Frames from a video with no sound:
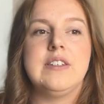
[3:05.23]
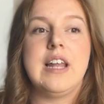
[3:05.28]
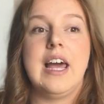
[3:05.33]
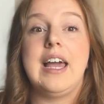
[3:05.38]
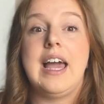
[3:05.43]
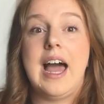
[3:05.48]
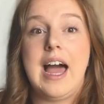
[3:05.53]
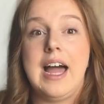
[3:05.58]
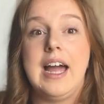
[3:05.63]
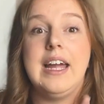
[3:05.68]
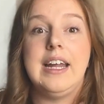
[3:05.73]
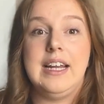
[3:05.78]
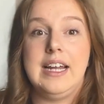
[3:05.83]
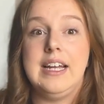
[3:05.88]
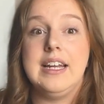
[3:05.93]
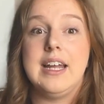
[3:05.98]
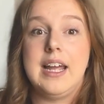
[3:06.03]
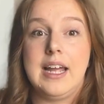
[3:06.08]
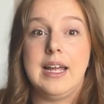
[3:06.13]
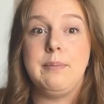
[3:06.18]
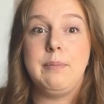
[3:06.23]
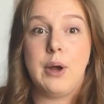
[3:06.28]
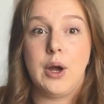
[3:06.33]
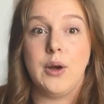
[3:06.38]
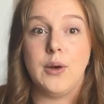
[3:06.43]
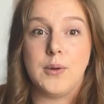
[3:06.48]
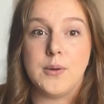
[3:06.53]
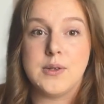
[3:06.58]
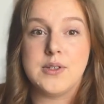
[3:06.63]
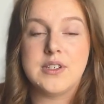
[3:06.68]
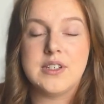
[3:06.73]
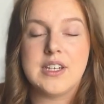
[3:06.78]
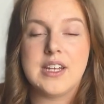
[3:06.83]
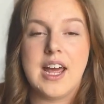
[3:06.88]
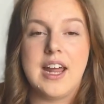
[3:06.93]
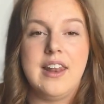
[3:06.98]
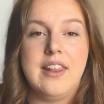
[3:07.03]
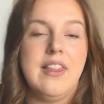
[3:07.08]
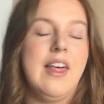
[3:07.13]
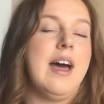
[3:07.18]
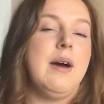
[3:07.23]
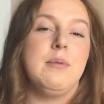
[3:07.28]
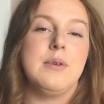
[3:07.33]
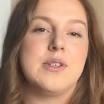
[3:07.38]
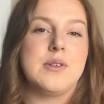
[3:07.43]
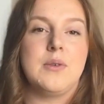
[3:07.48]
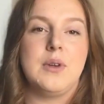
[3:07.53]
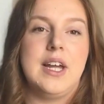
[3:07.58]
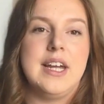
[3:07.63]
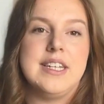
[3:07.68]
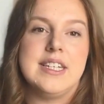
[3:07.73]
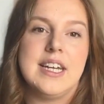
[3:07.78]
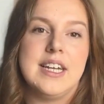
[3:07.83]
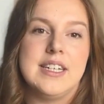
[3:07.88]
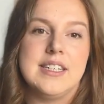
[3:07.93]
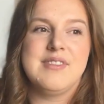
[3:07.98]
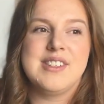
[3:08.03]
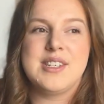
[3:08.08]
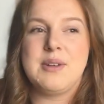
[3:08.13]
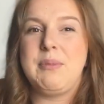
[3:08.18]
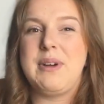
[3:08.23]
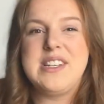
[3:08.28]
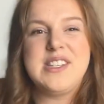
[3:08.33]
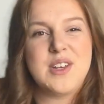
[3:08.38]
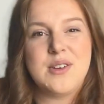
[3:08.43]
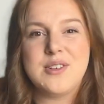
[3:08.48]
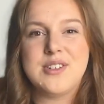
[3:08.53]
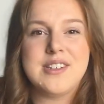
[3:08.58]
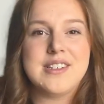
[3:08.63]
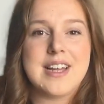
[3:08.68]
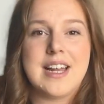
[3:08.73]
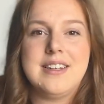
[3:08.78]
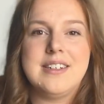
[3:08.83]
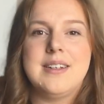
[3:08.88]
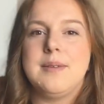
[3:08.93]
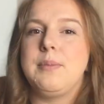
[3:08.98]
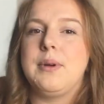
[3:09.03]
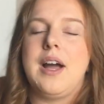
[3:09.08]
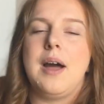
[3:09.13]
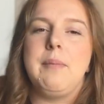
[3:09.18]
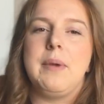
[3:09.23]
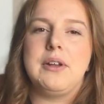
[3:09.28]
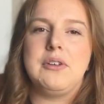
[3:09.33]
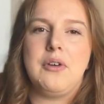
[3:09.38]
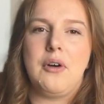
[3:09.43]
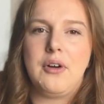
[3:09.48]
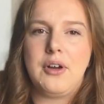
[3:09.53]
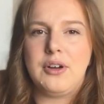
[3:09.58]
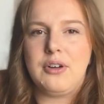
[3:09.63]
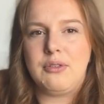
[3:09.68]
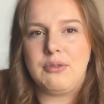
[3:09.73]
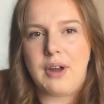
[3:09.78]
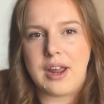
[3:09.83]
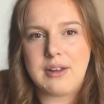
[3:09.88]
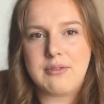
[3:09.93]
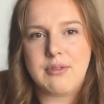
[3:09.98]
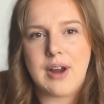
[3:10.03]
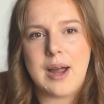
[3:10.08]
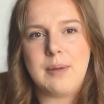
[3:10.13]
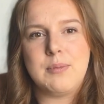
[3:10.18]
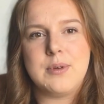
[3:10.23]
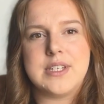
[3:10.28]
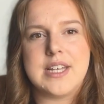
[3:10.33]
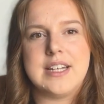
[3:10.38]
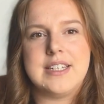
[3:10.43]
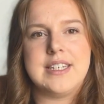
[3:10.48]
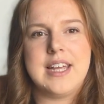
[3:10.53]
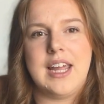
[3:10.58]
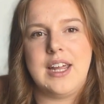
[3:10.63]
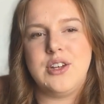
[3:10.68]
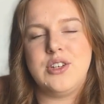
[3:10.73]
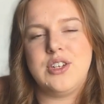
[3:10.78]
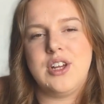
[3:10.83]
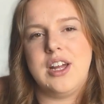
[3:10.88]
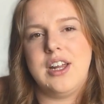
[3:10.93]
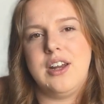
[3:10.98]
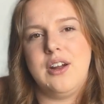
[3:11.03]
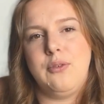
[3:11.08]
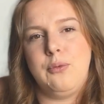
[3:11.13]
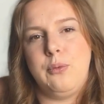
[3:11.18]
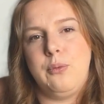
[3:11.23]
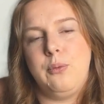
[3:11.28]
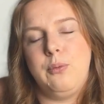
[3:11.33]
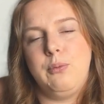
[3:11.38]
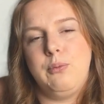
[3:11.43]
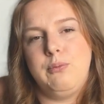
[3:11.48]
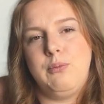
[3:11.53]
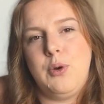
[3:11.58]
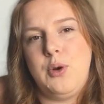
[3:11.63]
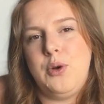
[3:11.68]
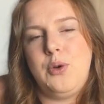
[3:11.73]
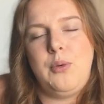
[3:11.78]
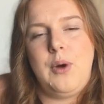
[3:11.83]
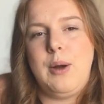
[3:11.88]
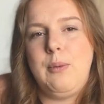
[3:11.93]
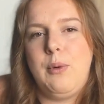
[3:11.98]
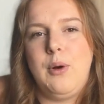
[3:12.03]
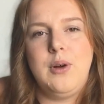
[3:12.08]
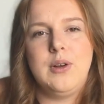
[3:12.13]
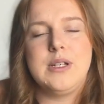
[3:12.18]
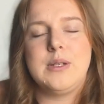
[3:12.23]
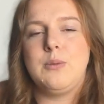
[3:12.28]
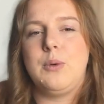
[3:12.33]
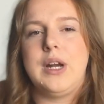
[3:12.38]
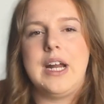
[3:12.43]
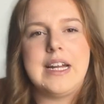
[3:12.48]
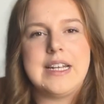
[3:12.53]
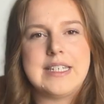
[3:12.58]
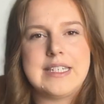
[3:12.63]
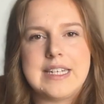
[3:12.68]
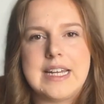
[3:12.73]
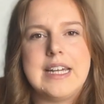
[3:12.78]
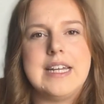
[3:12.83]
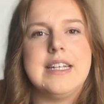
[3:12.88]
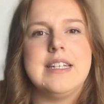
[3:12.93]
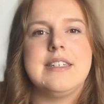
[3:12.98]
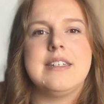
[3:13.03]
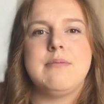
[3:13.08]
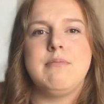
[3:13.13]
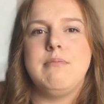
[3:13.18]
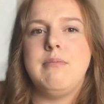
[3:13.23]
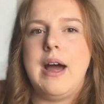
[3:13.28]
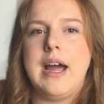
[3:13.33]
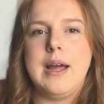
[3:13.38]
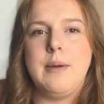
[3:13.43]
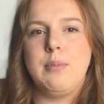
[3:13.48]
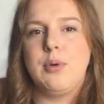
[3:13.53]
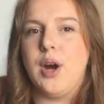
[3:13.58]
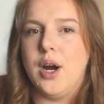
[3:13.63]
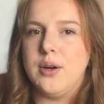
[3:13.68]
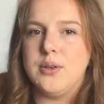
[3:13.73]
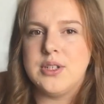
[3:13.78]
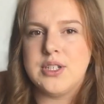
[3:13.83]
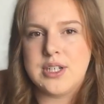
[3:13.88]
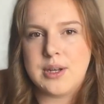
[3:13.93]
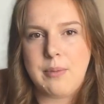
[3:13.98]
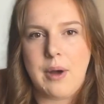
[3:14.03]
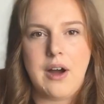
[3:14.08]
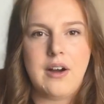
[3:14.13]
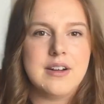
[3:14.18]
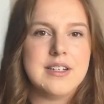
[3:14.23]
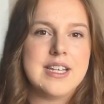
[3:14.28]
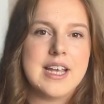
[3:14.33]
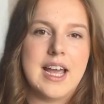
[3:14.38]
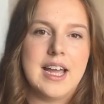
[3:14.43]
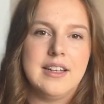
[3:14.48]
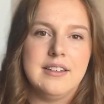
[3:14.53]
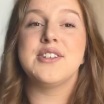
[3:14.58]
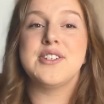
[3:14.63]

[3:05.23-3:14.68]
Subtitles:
like, I need a post, and that was all I did. So my socials ended up becoming not a great representation of who I was, what I did, my approach to marketing.